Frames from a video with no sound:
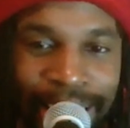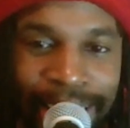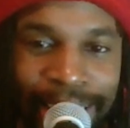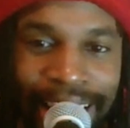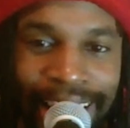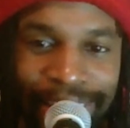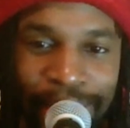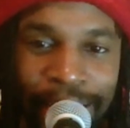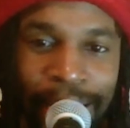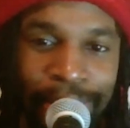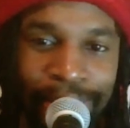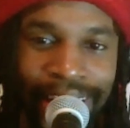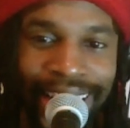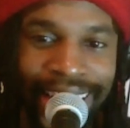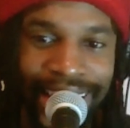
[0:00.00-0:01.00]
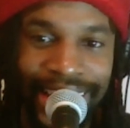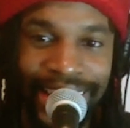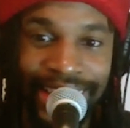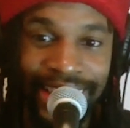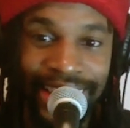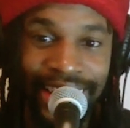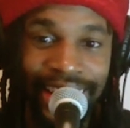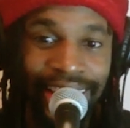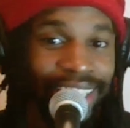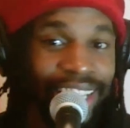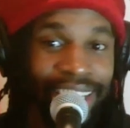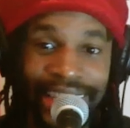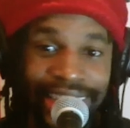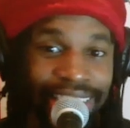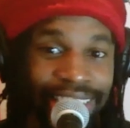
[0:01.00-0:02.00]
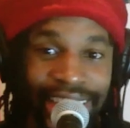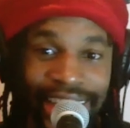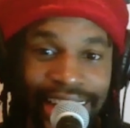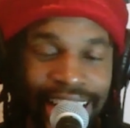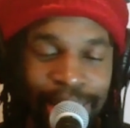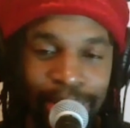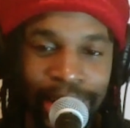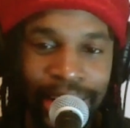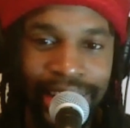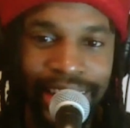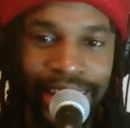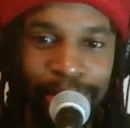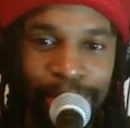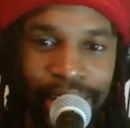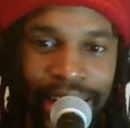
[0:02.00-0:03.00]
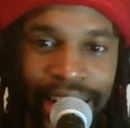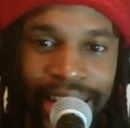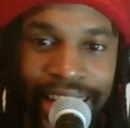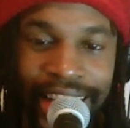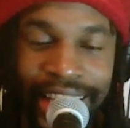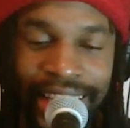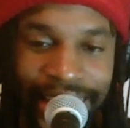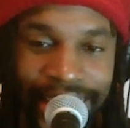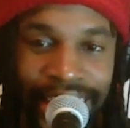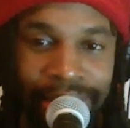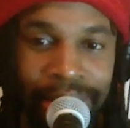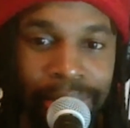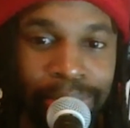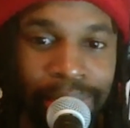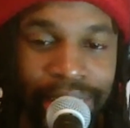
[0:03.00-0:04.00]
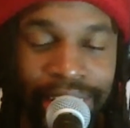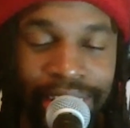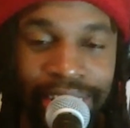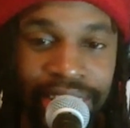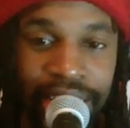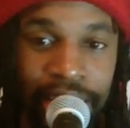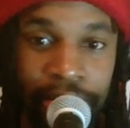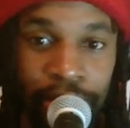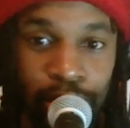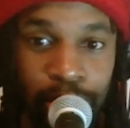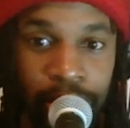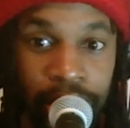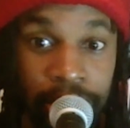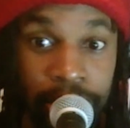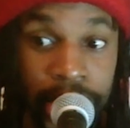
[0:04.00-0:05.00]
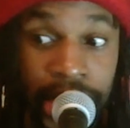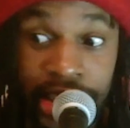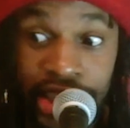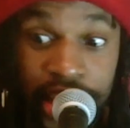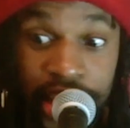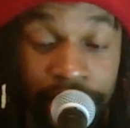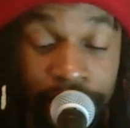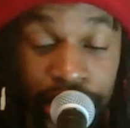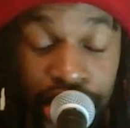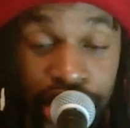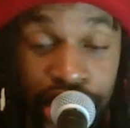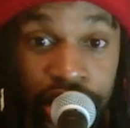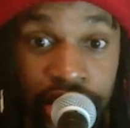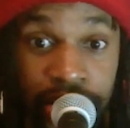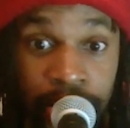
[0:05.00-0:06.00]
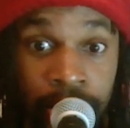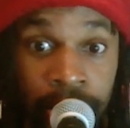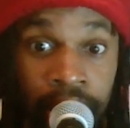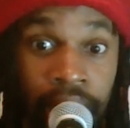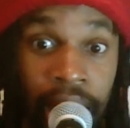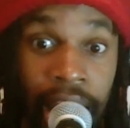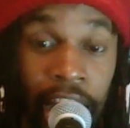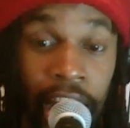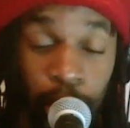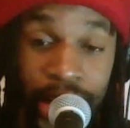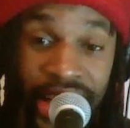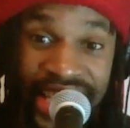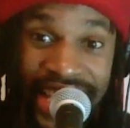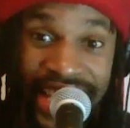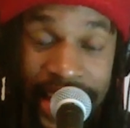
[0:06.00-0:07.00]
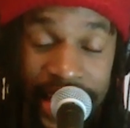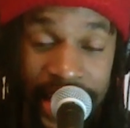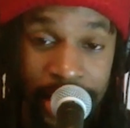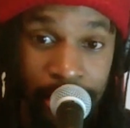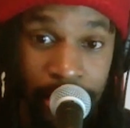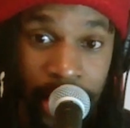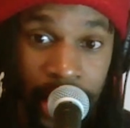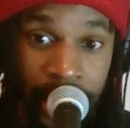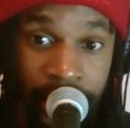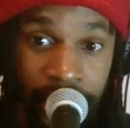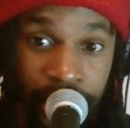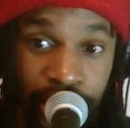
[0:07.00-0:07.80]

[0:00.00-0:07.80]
That is not a normal thing because the entertainment patterns of human beings tend to change always in demand.